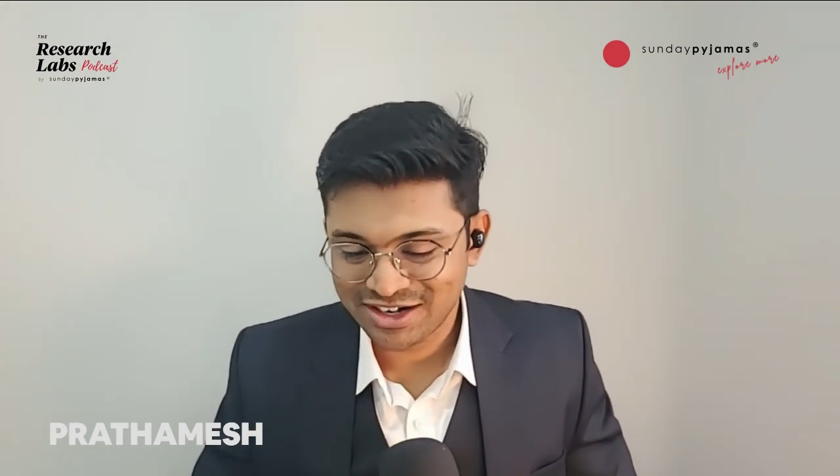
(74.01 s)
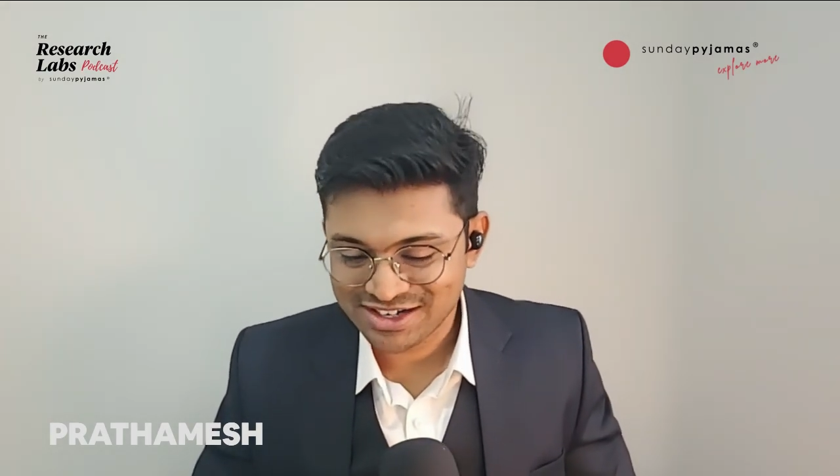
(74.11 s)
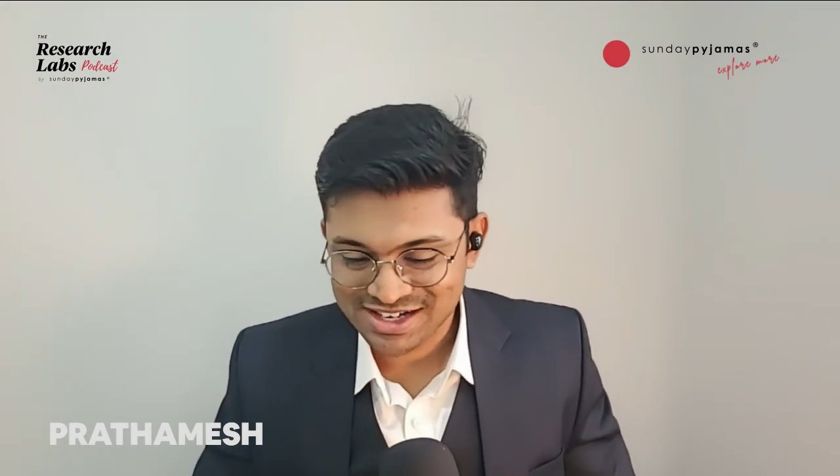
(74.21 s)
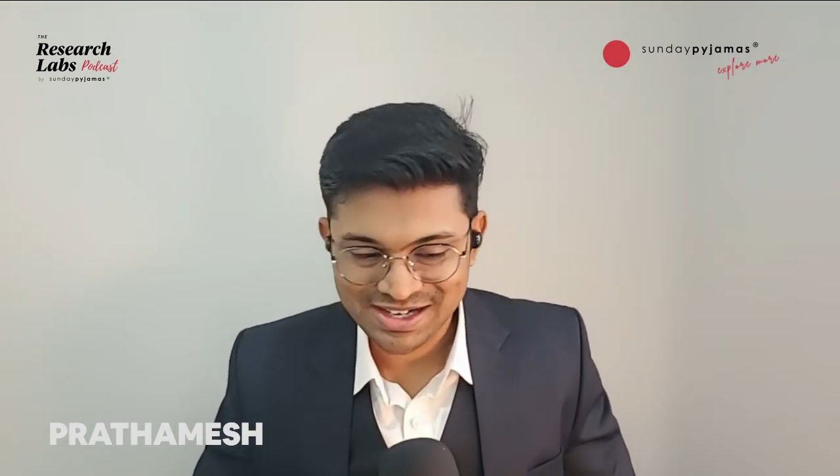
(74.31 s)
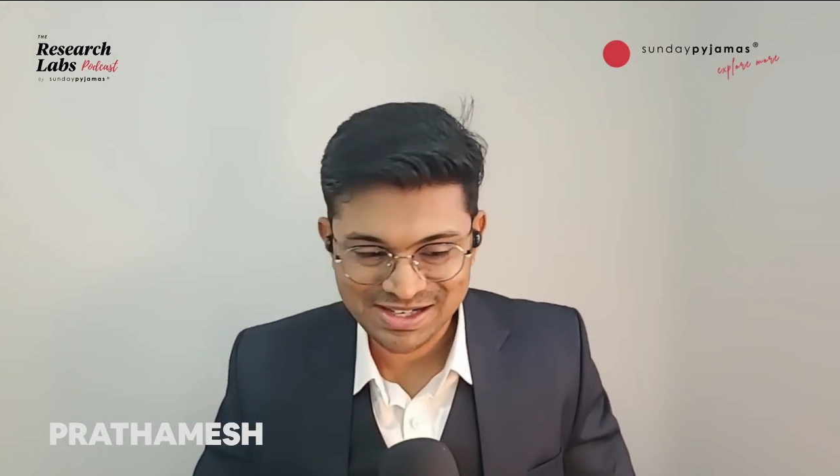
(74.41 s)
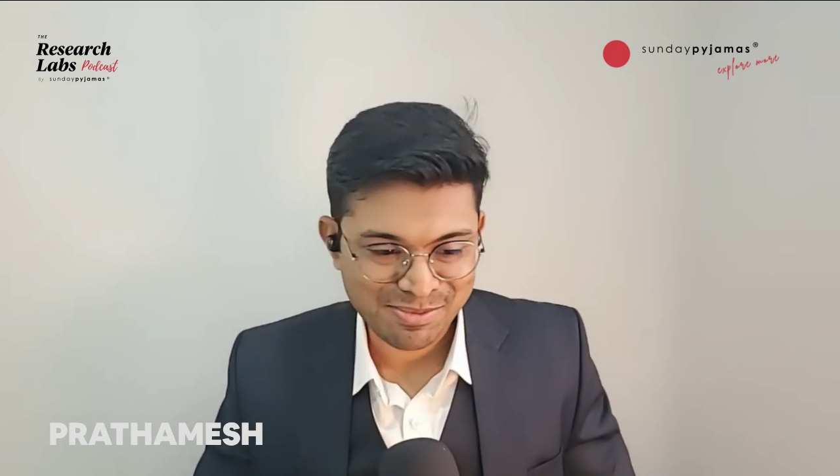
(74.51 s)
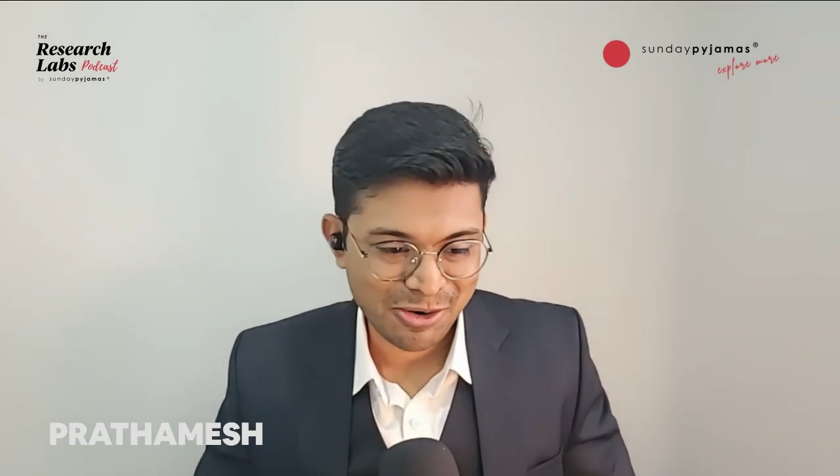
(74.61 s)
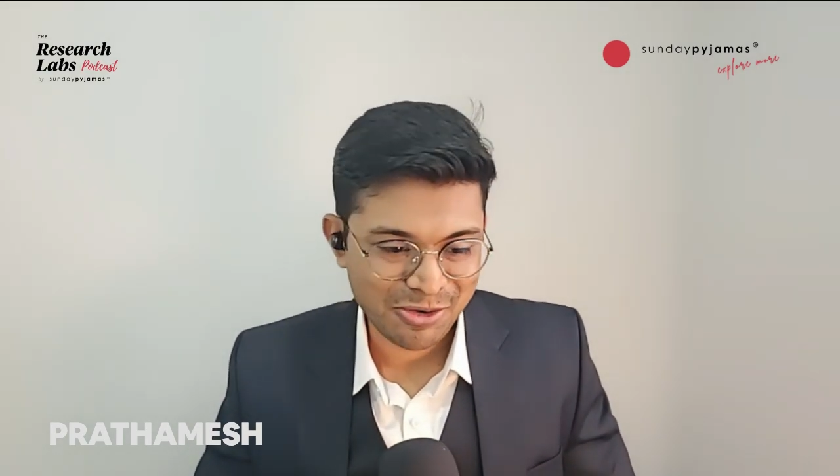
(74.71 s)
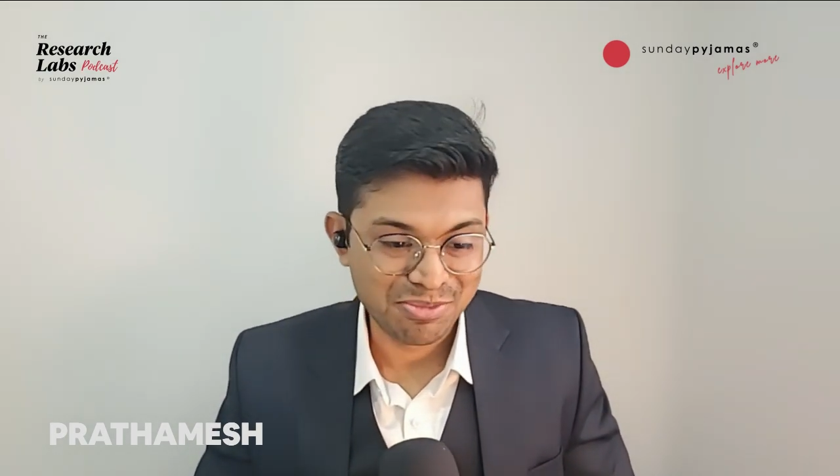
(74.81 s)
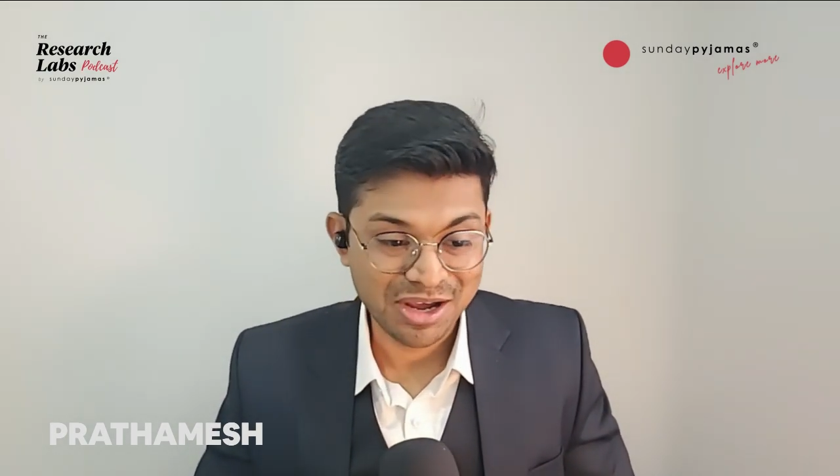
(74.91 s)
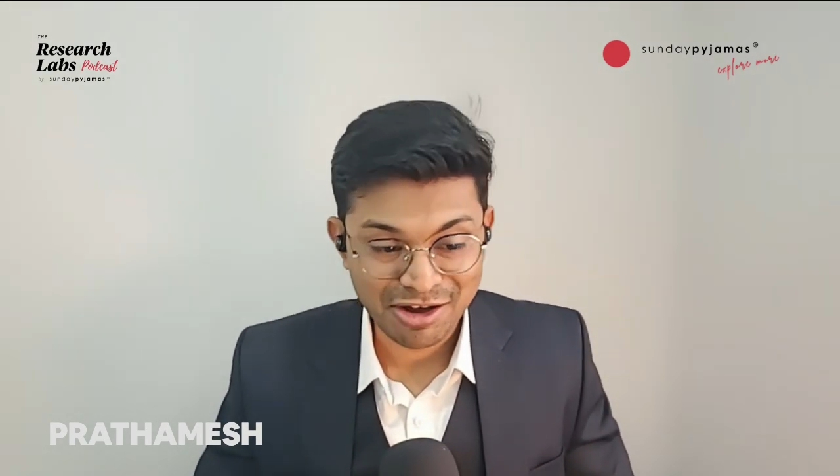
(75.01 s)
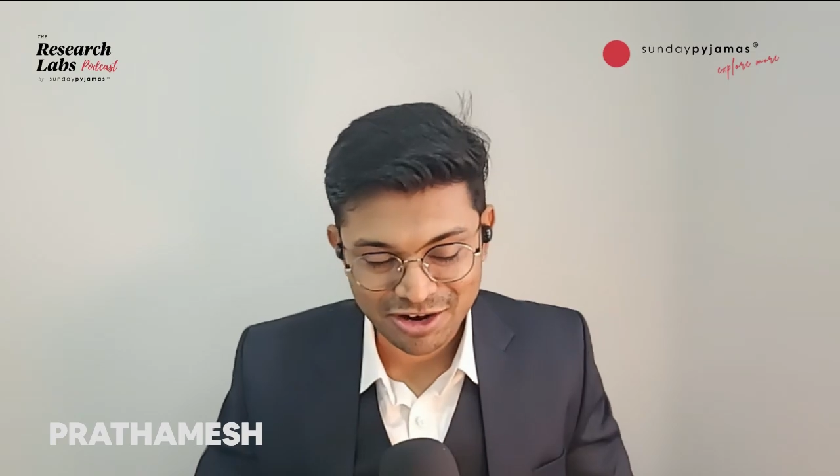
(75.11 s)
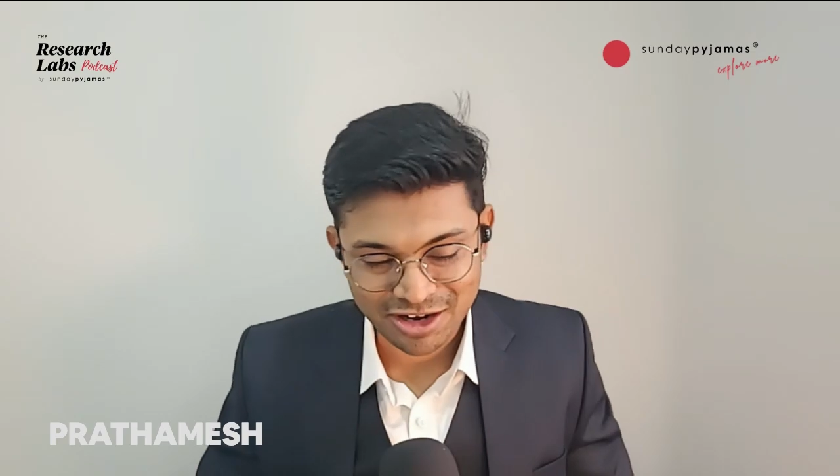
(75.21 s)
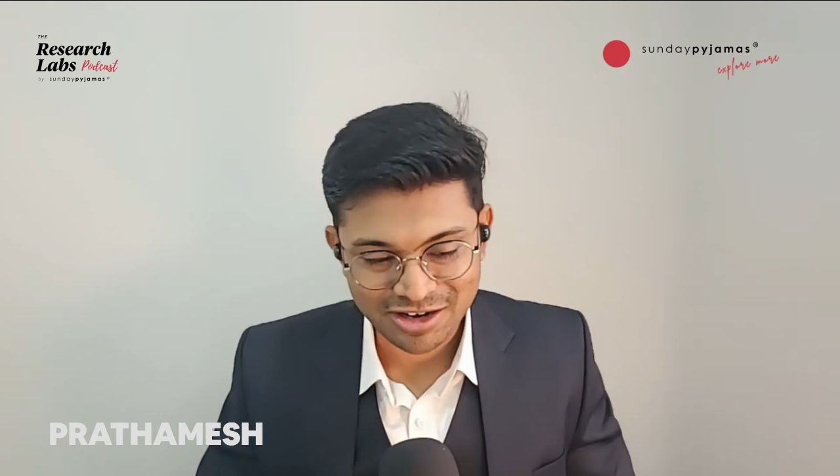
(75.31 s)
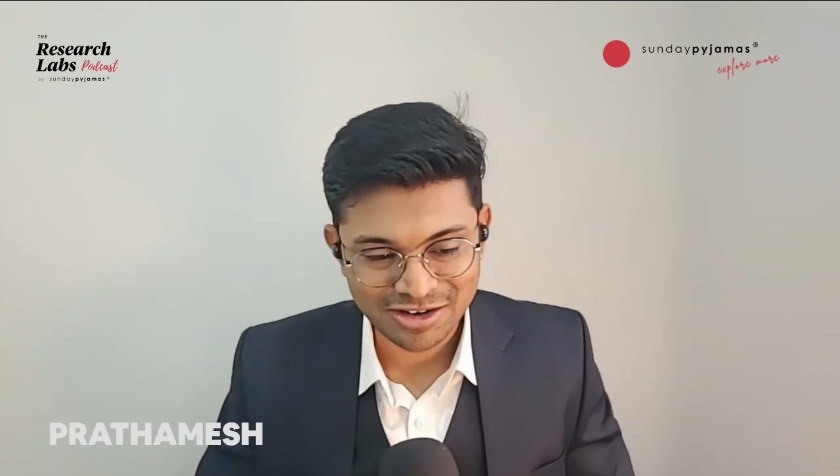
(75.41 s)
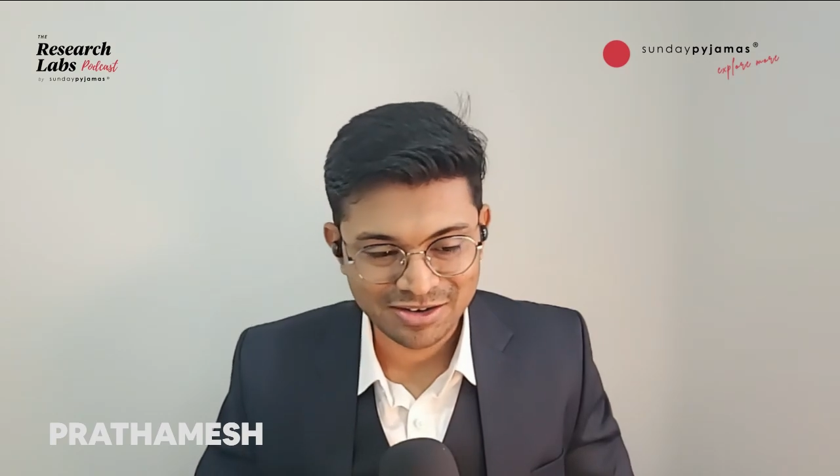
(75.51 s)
insights about behavioral